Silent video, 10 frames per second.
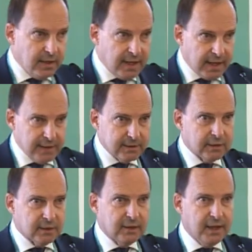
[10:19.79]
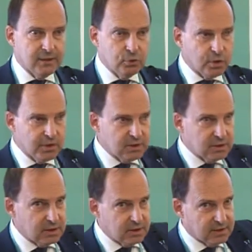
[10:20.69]
And as you can
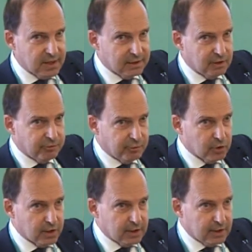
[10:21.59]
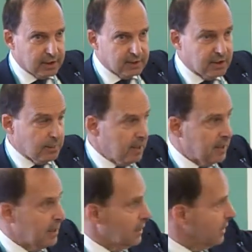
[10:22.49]
see, these are the 4 areas, the main
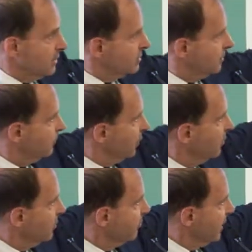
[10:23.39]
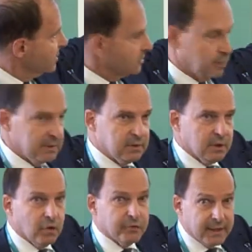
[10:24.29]
areas of investment
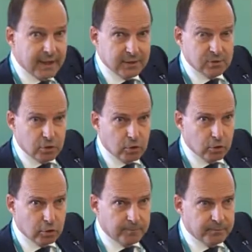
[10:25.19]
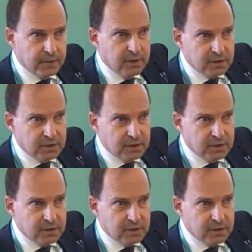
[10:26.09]
of the next call.